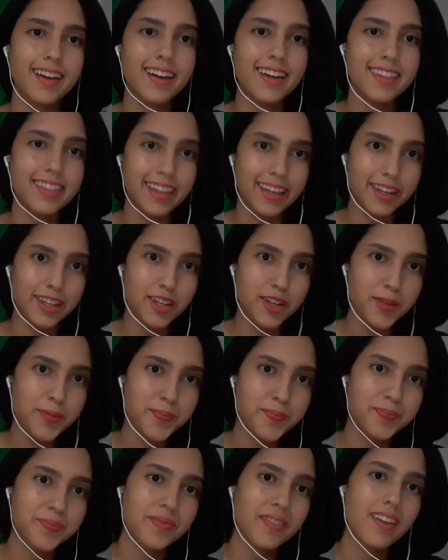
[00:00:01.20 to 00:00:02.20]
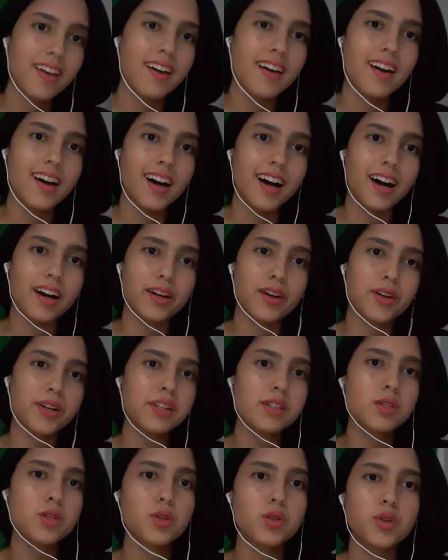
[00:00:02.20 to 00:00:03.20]
Thank you.
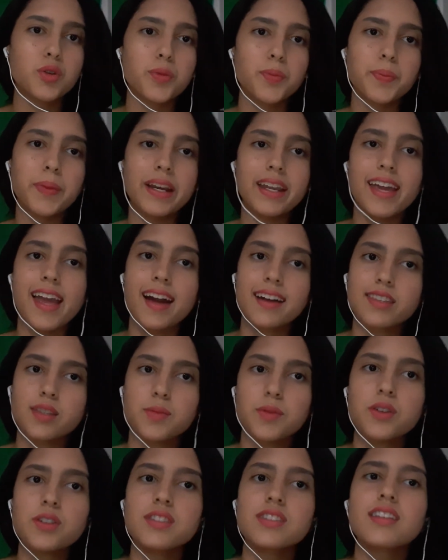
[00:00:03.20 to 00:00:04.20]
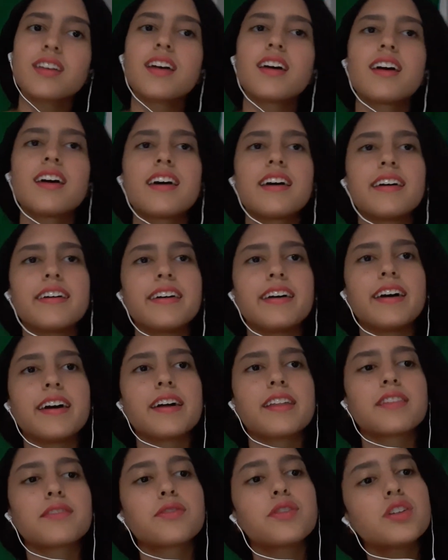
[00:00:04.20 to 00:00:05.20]
According to many experts,
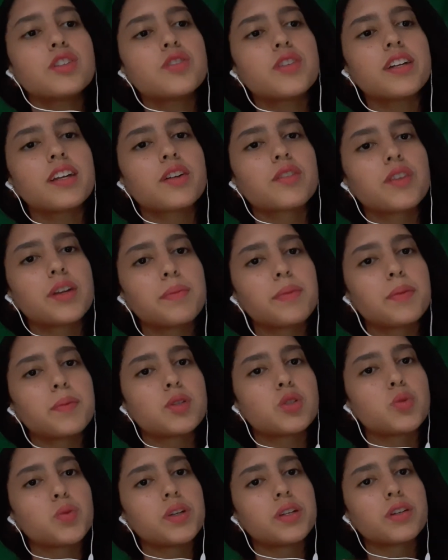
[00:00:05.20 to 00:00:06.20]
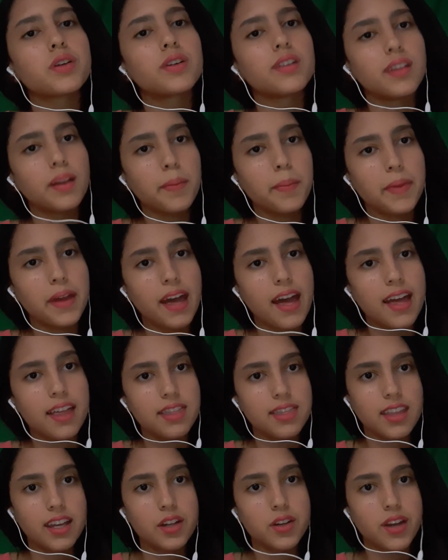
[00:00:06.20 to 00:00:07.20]
the free trade agreement between Colombia
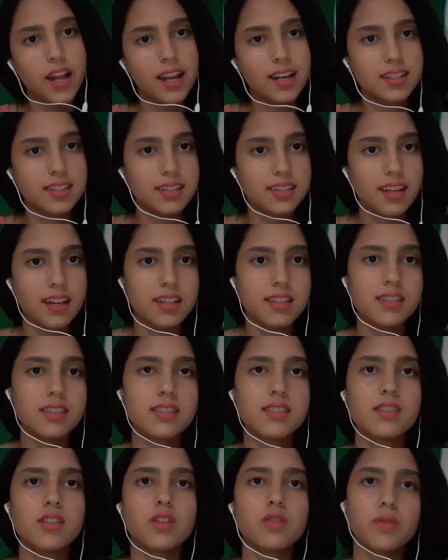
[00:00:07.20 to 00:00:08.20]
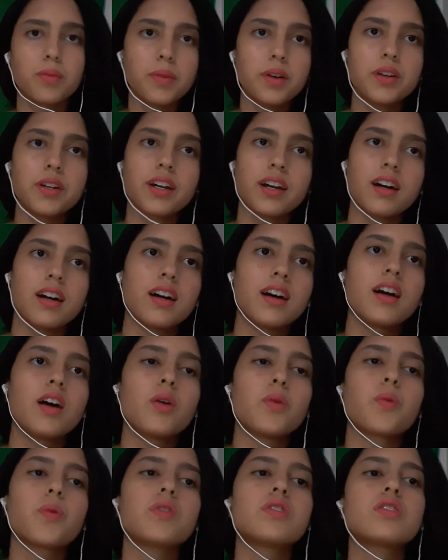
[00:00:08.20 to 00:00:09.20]
and the United States of America
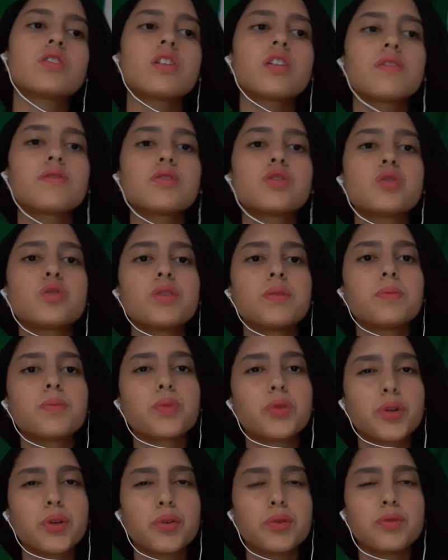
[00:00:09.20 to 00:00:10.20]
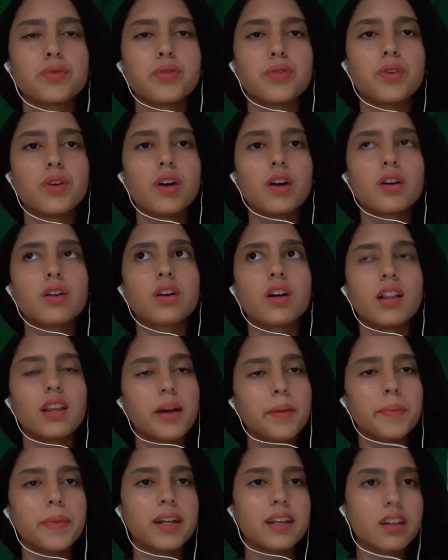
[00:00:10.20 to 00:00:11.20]
would serve to improve
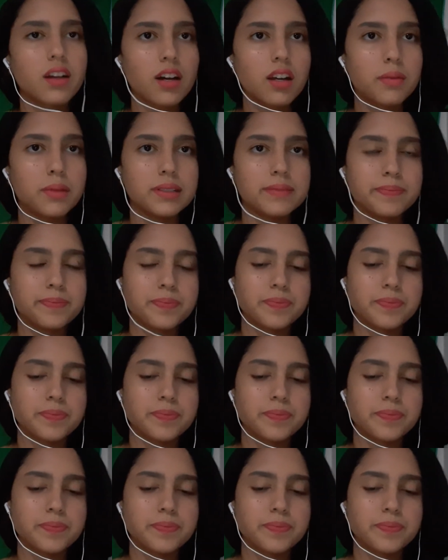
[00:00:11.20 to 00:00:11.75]
Colombian economy,